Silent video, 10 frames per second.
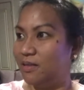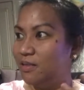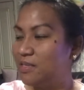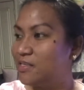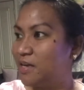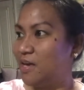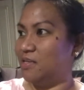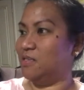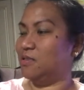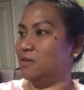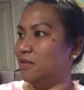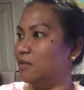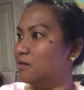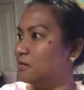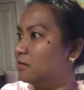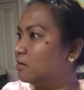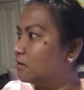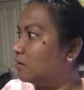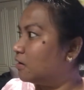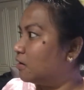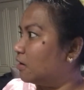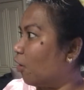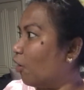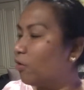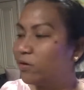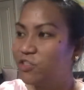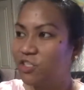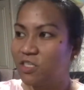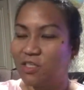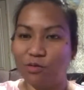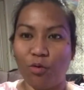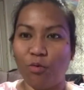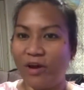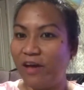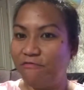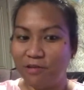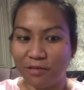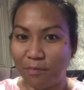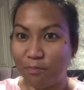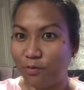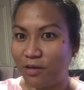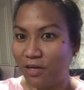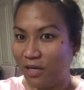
and the zest and the oranges or whatever they put it